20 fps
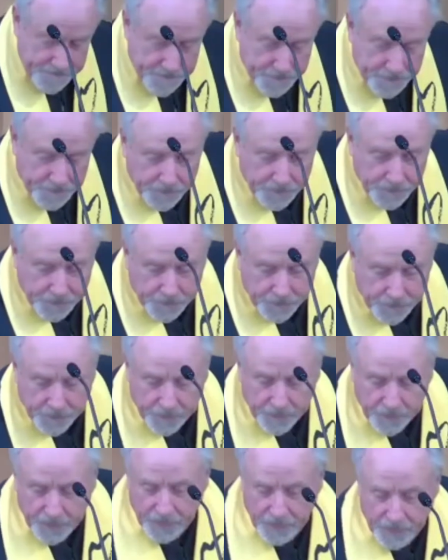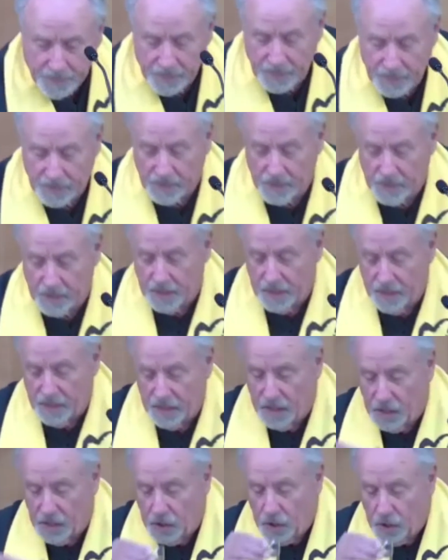
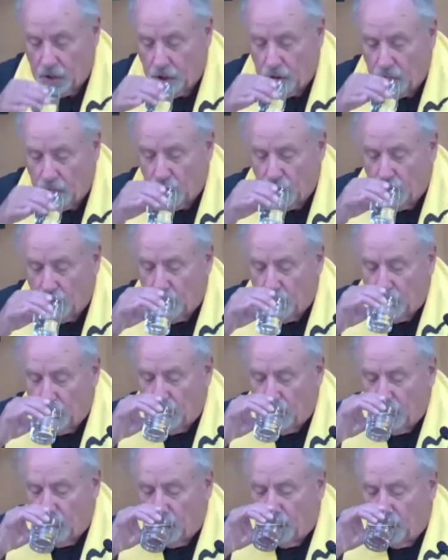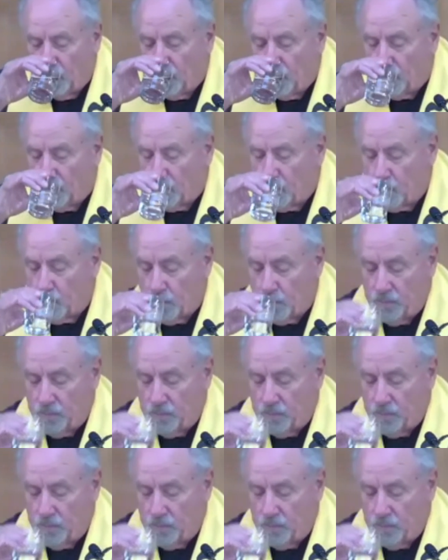(silence)